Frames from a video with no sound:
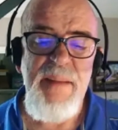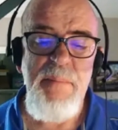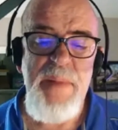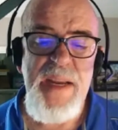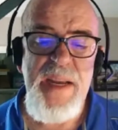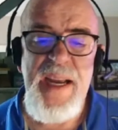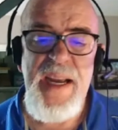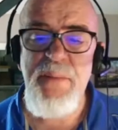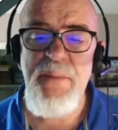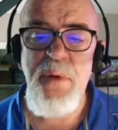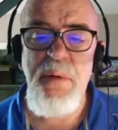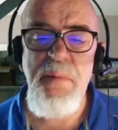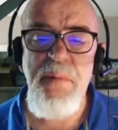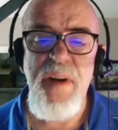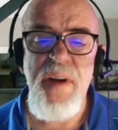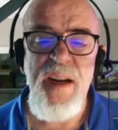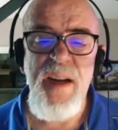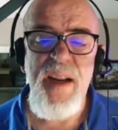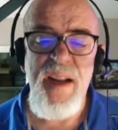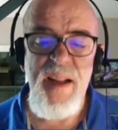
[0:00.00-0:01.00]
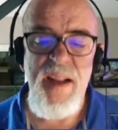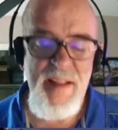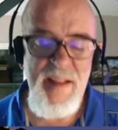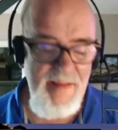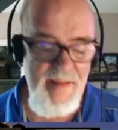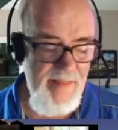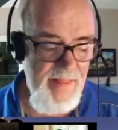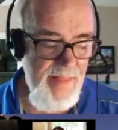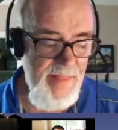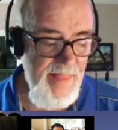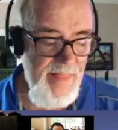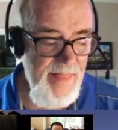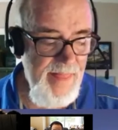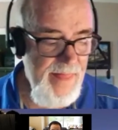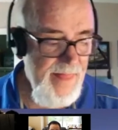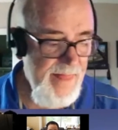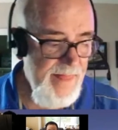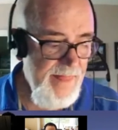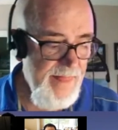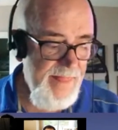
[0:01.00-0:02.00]
There's a lot of opportunity. Oh, go
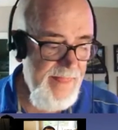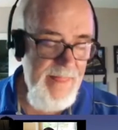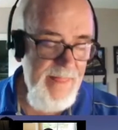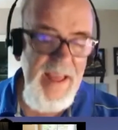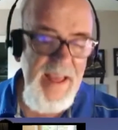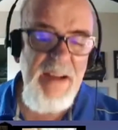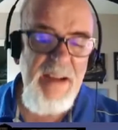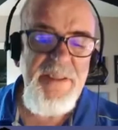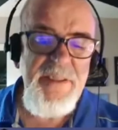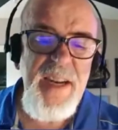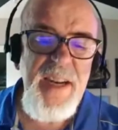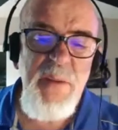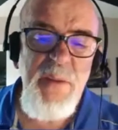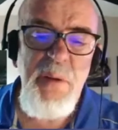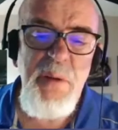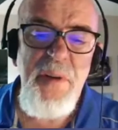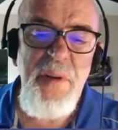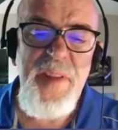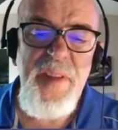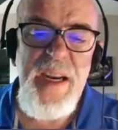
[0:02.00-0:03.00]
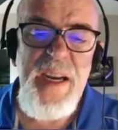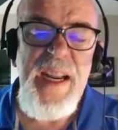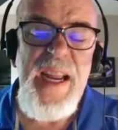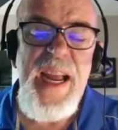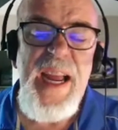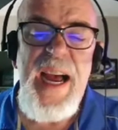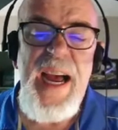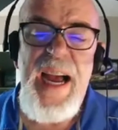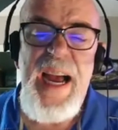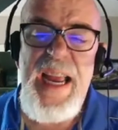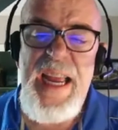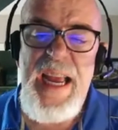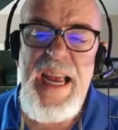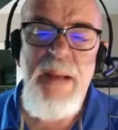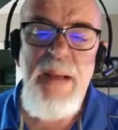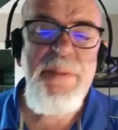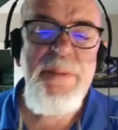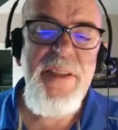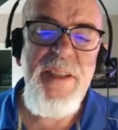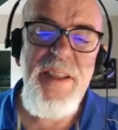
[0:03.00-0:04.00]
ahead. I was going to add one more thing. I
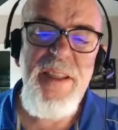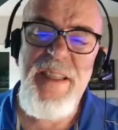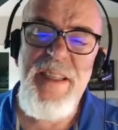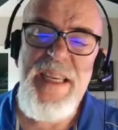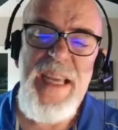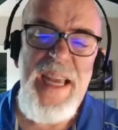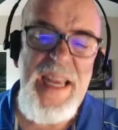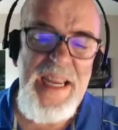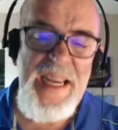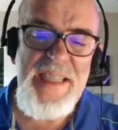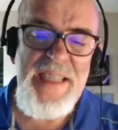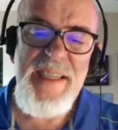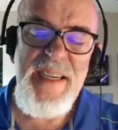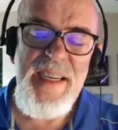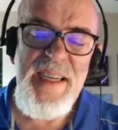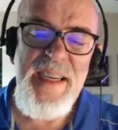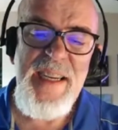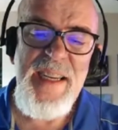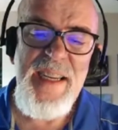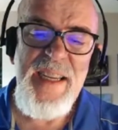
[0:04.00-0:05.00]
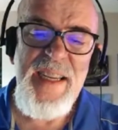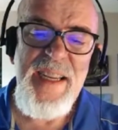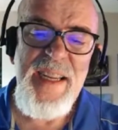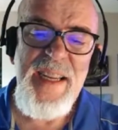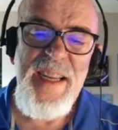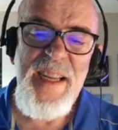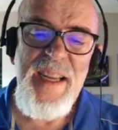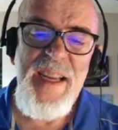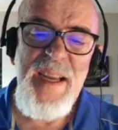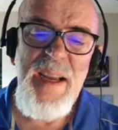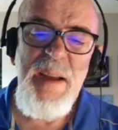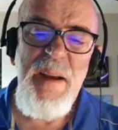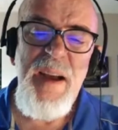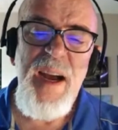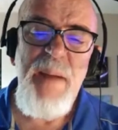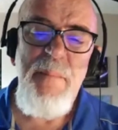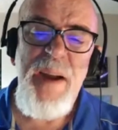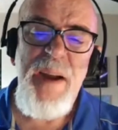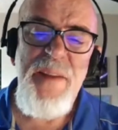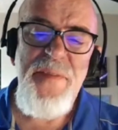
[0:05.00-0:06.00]
absolutely hate
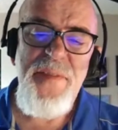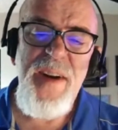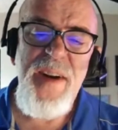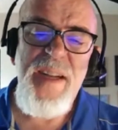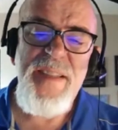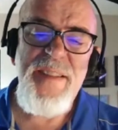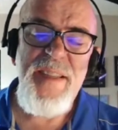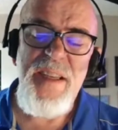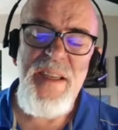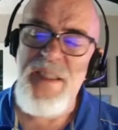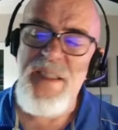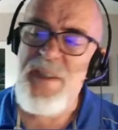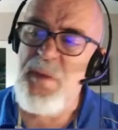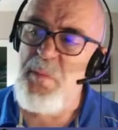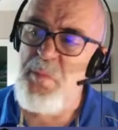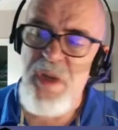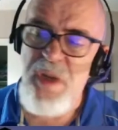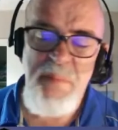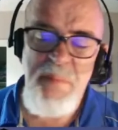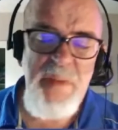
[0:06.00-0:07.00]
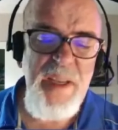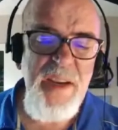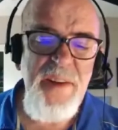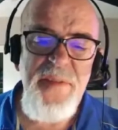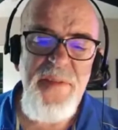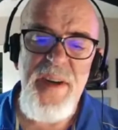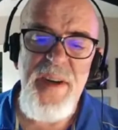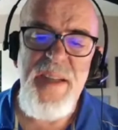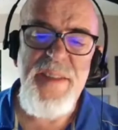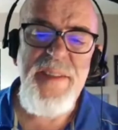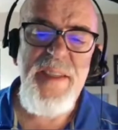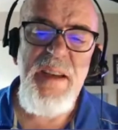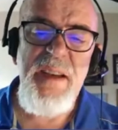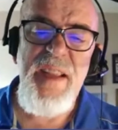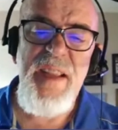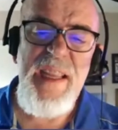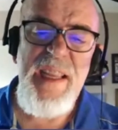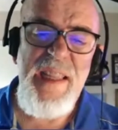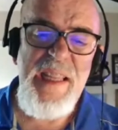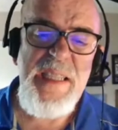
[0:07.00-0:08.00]
my friends, and there's some well-meaning friends
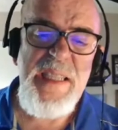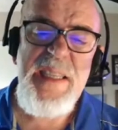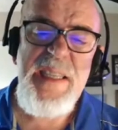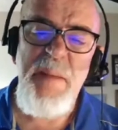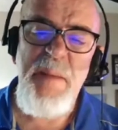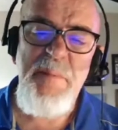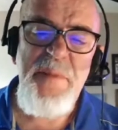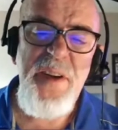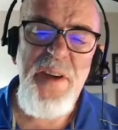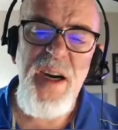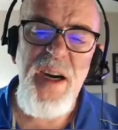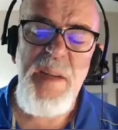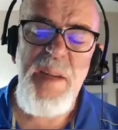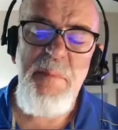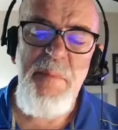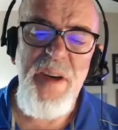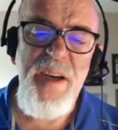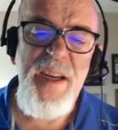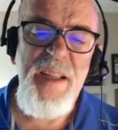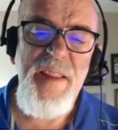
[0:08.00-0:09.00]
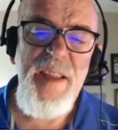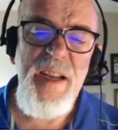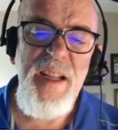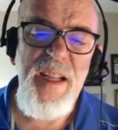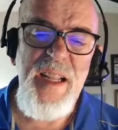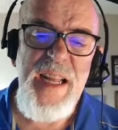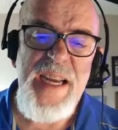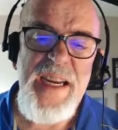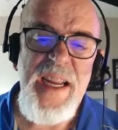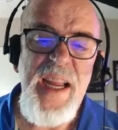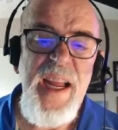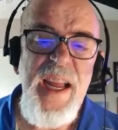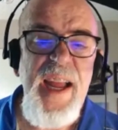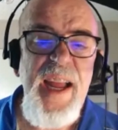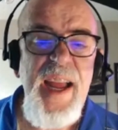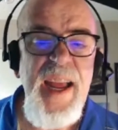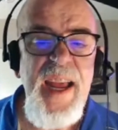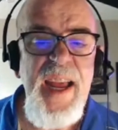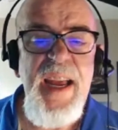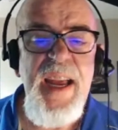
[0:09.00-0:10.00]
in this MTR community that are like,
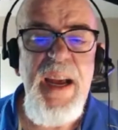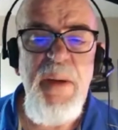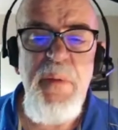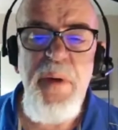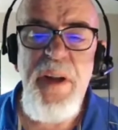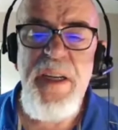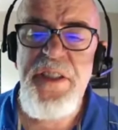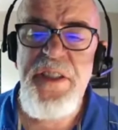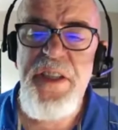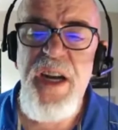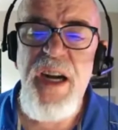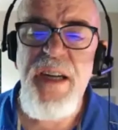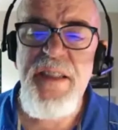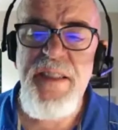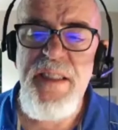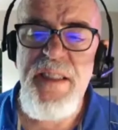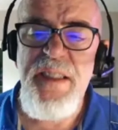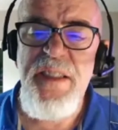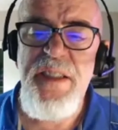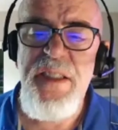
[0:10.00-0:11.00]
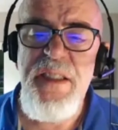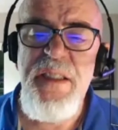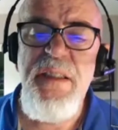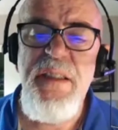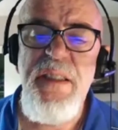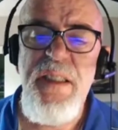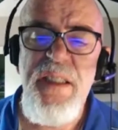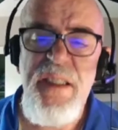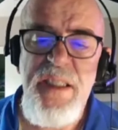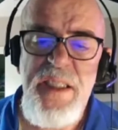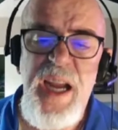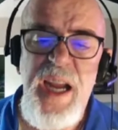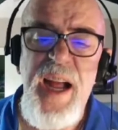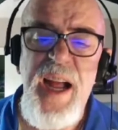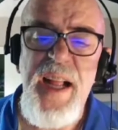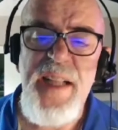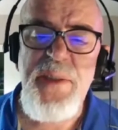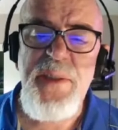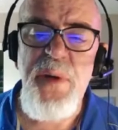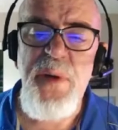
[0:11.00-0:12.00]
hey, I want to share
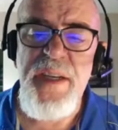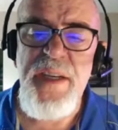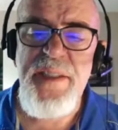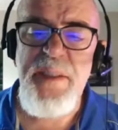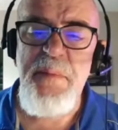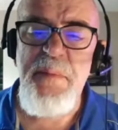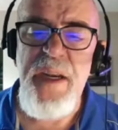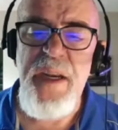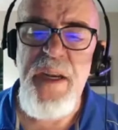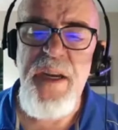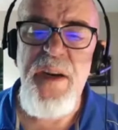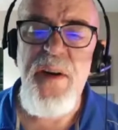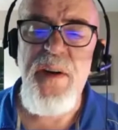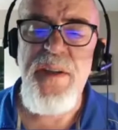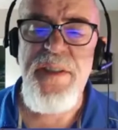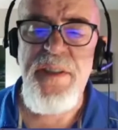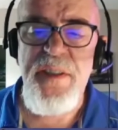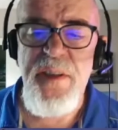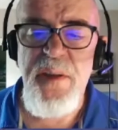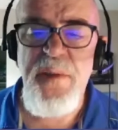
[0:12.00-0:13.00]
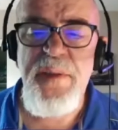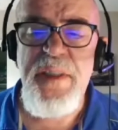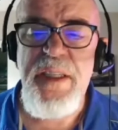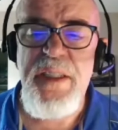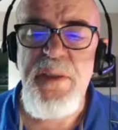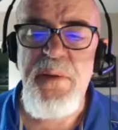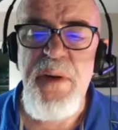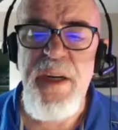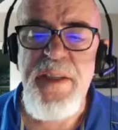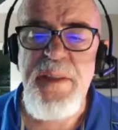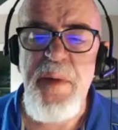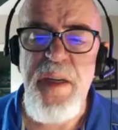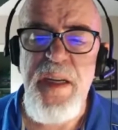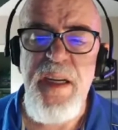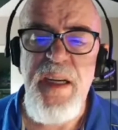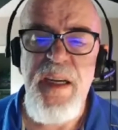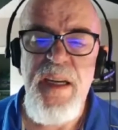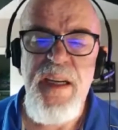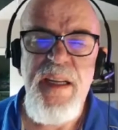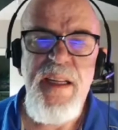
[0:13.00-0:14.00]
John's resume or Susie's resume.